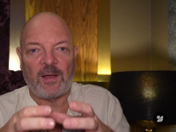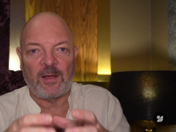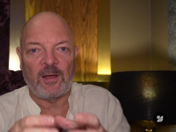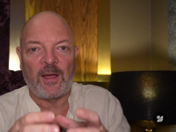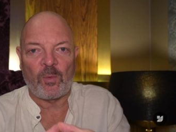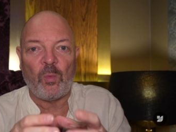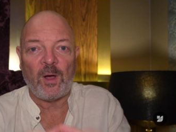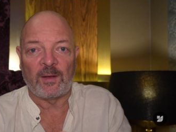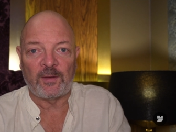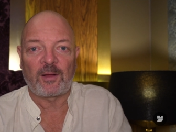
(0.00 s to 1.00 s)

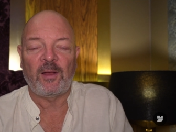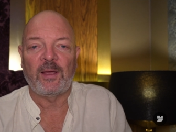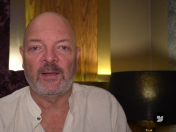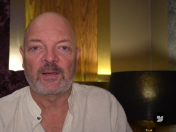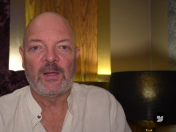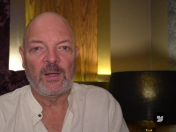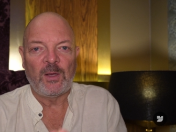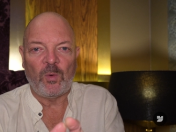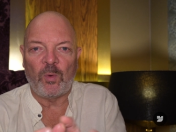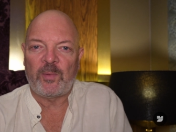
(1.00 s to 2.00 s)
I1, the client,
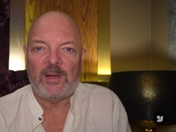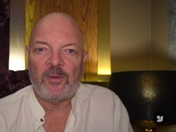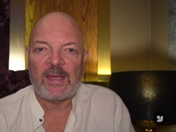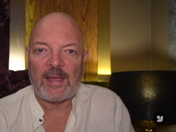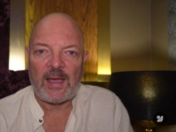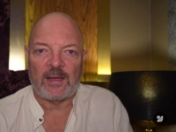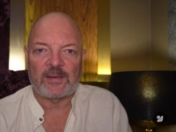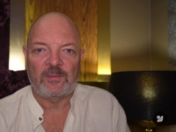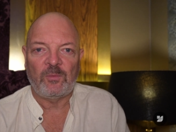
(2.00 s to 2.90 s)
what are we looking at?